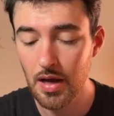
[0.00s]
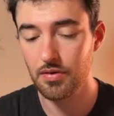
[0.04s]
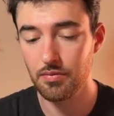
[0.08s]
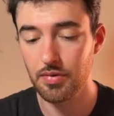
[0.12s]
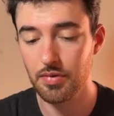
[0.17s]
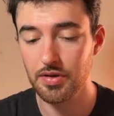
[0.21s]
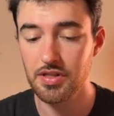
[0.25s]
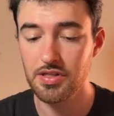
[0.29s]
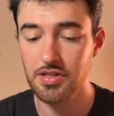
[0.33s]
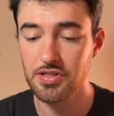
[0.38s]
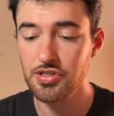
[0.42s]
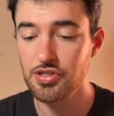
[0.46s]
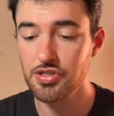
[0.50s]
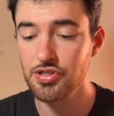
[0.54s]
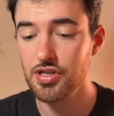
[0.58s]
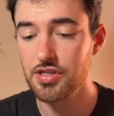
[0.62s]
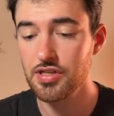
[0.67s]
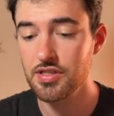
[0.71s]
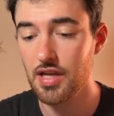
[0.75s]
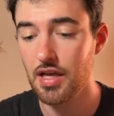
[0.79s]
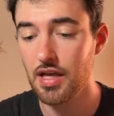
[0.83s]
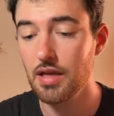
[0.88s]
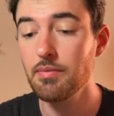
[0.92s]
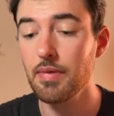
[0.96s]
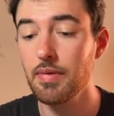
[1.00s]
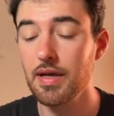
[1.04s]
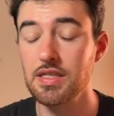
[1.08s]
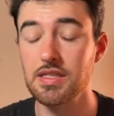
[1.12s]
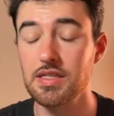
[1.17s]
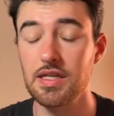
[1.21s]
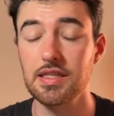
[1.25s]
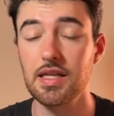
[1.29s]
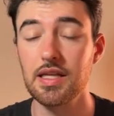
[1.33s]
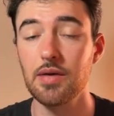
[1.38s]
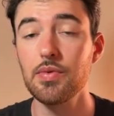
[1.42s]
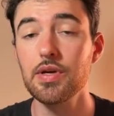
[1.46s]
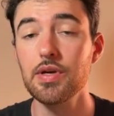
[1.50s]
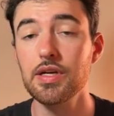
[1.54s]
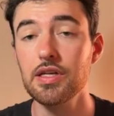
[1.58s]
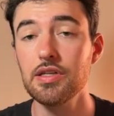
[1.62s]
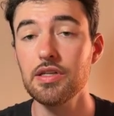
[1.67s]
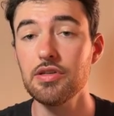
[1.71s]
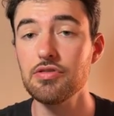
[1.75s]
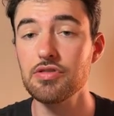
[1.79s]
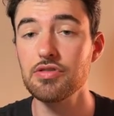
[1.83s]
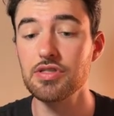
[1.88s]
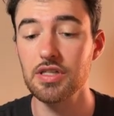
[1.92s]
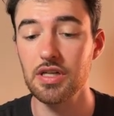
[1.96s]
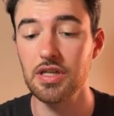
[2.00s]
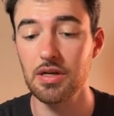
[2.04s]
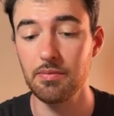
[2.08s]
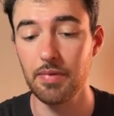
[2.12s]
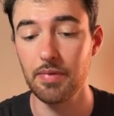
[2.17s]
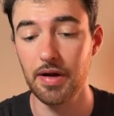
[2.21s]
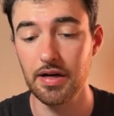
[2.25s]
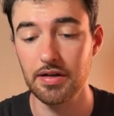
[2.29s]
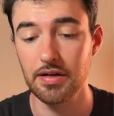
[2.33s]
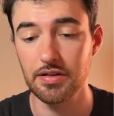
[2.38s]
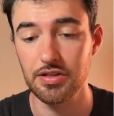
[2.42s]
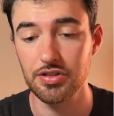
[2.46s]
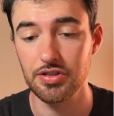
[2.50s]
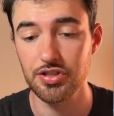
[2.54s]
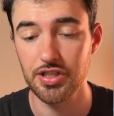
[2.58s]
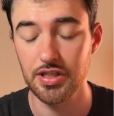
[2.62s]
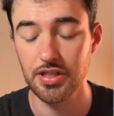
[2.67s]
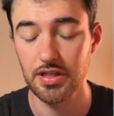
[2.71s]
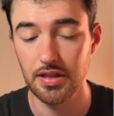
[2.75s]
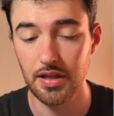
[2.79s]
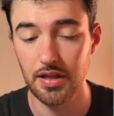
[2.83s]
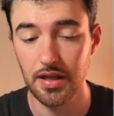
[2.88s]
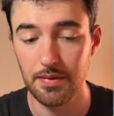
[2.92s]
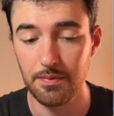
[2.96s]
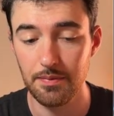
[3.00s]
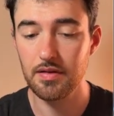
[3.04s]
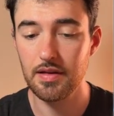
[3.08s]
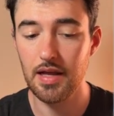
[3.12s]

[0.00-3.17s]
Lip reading: But this is just a baseline that we can use to compare it to GLM.